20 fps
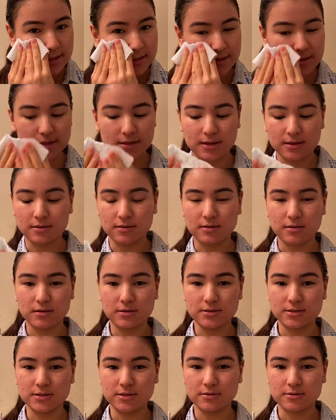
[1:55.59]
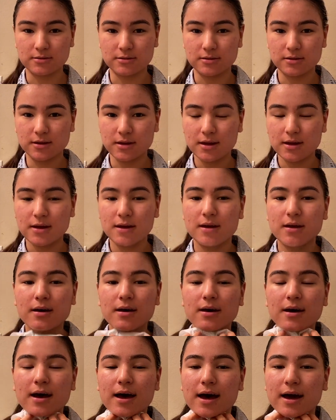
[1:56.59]
that can cause your
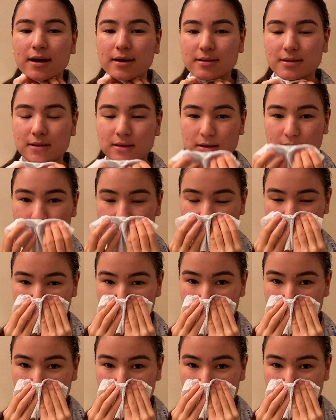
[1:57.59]
acne or